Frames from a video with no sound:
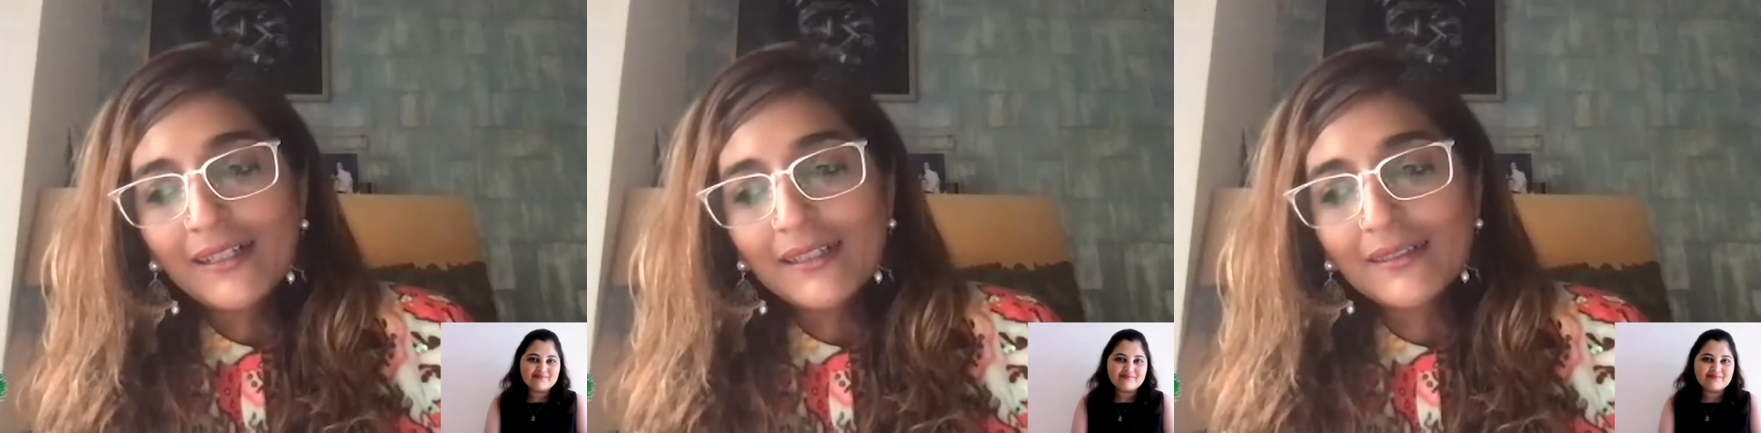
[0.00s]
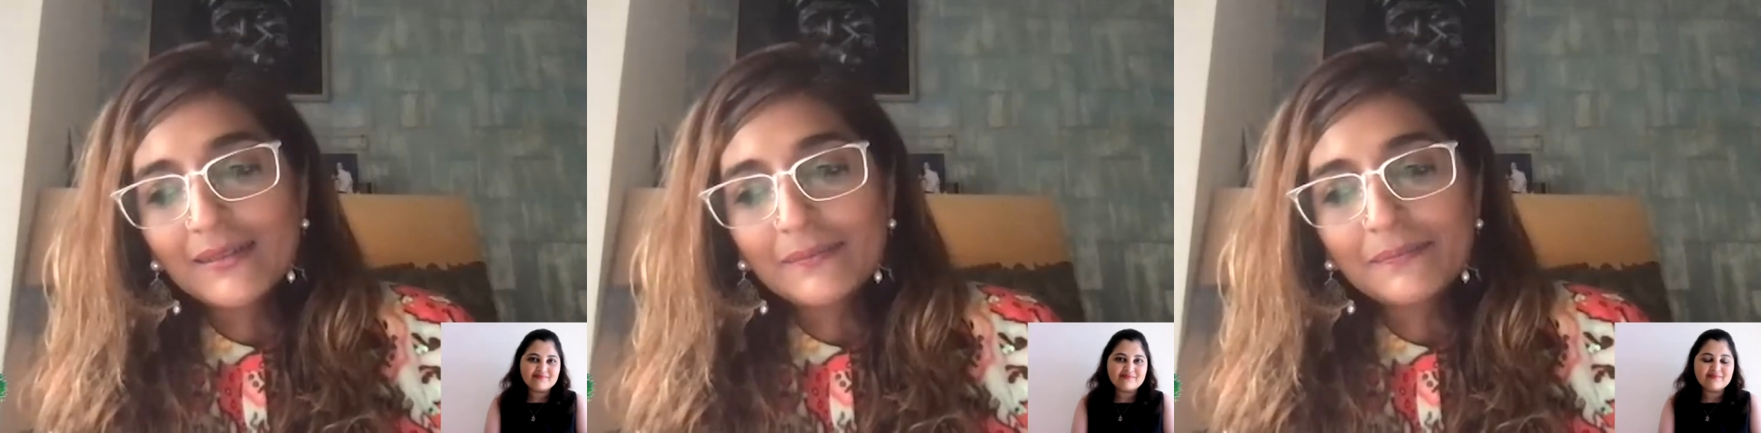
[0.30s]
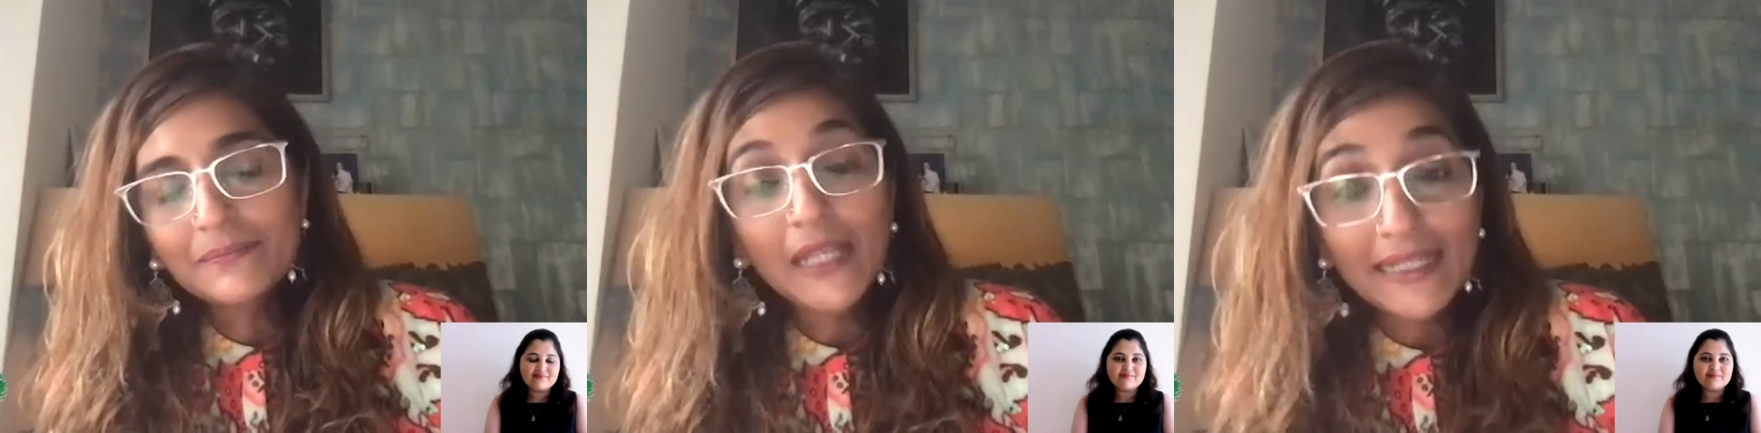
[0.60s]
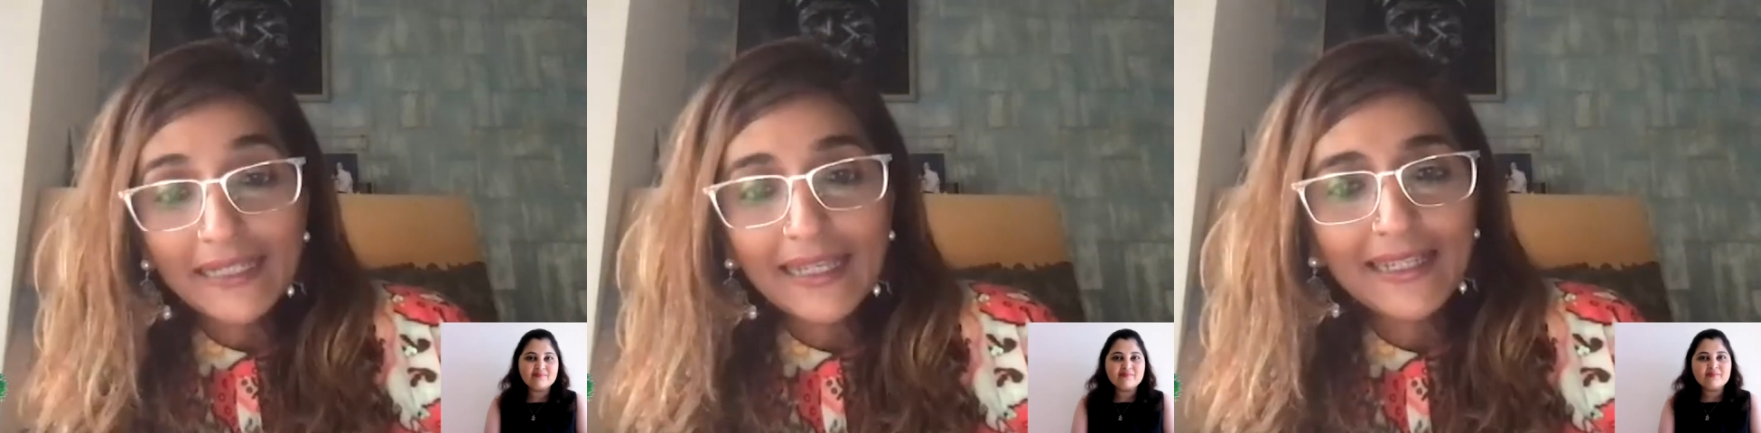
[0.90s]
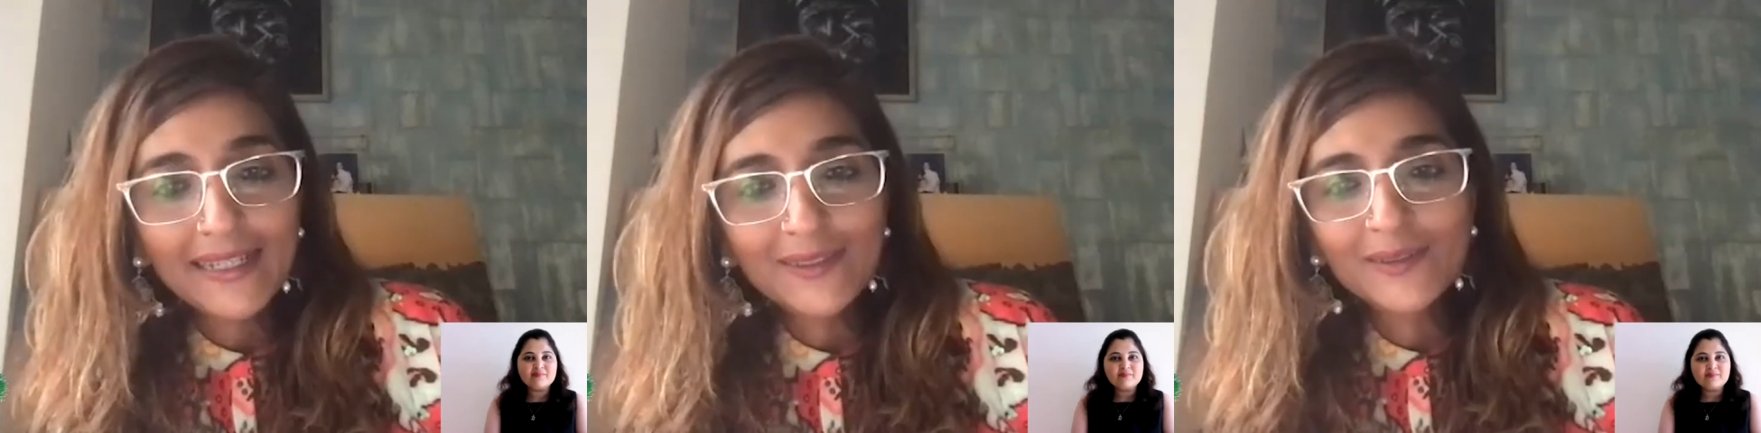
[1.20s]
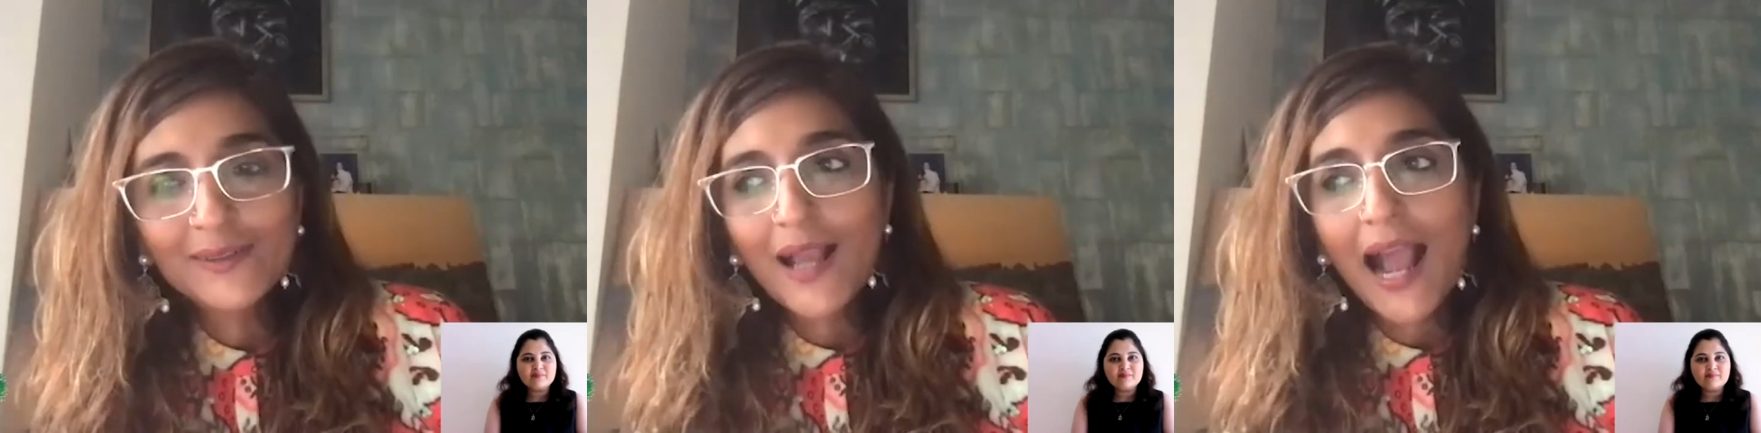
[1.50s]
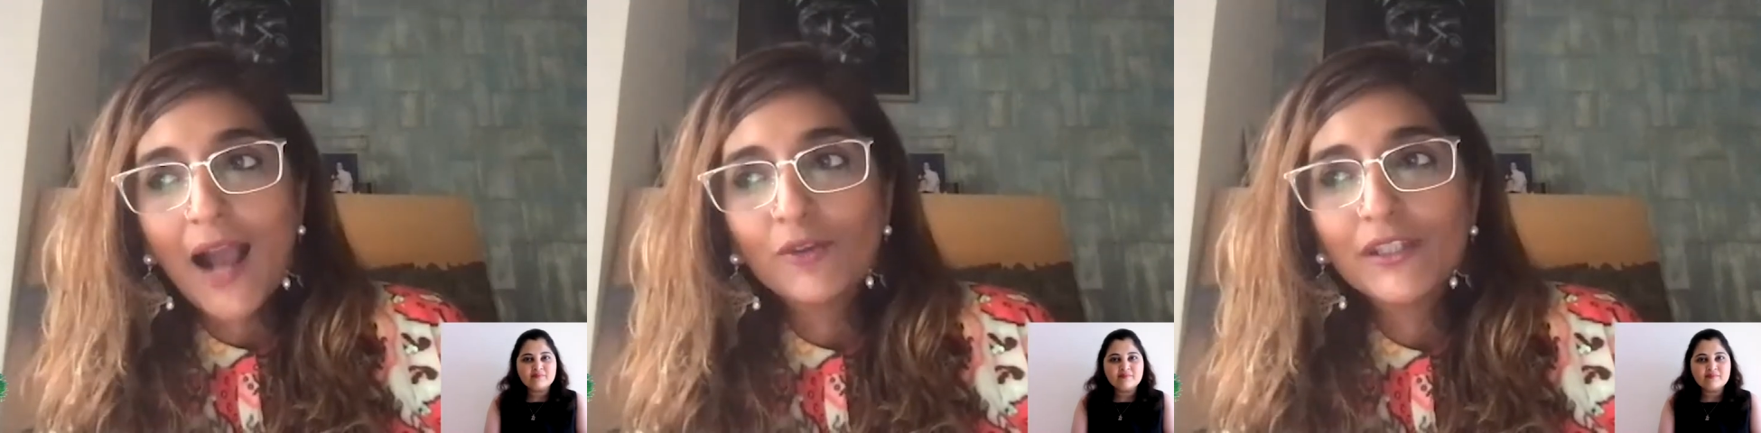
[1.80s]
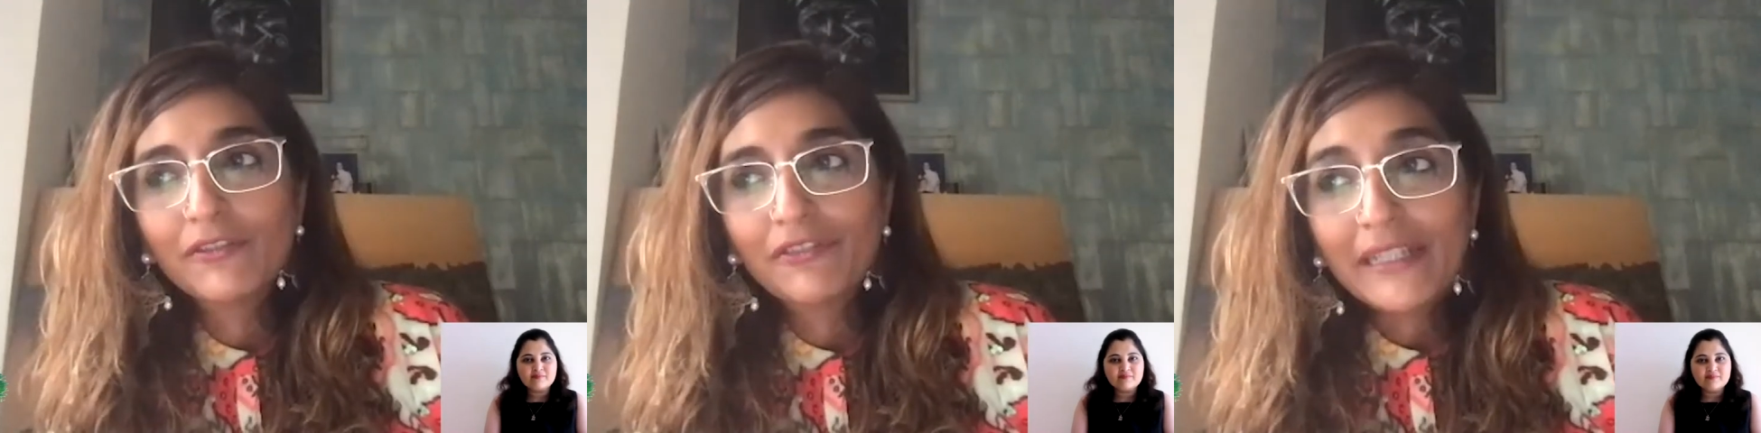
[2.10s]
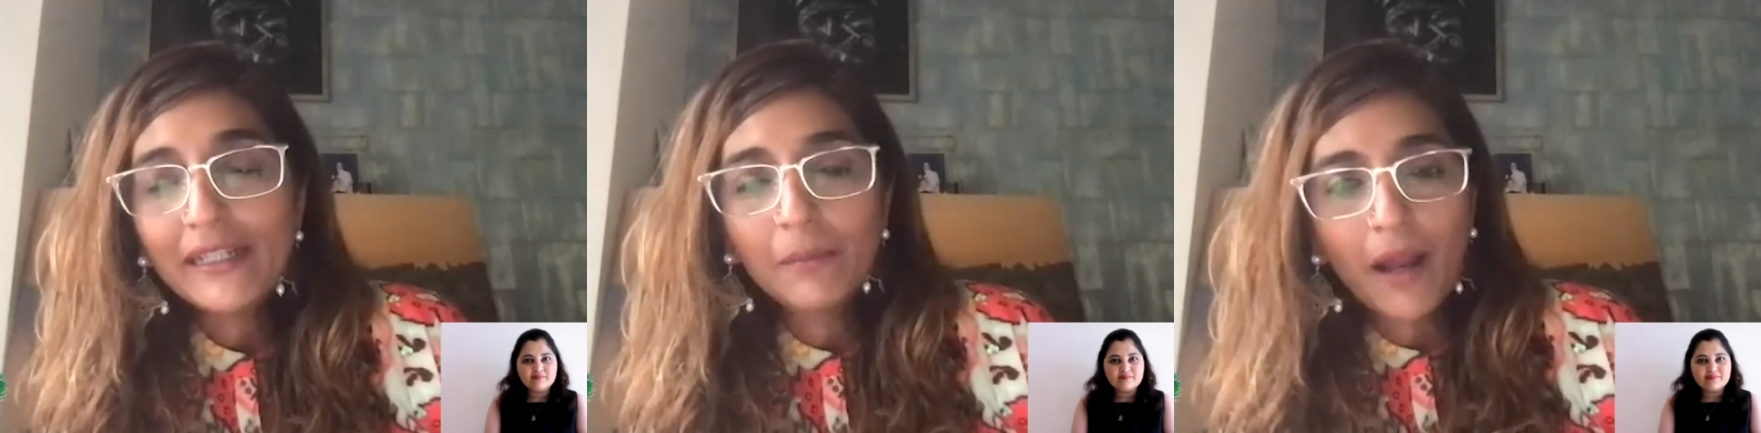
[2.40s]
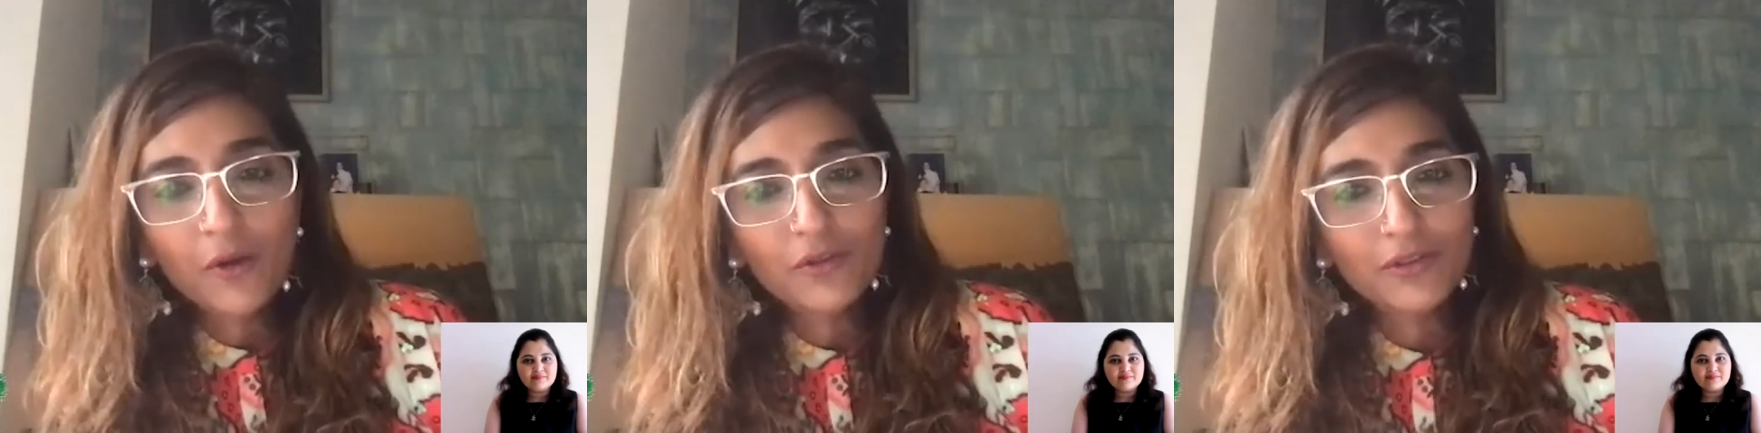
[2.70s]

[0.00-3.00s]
Speaker 1: uh, thinking and how they feel about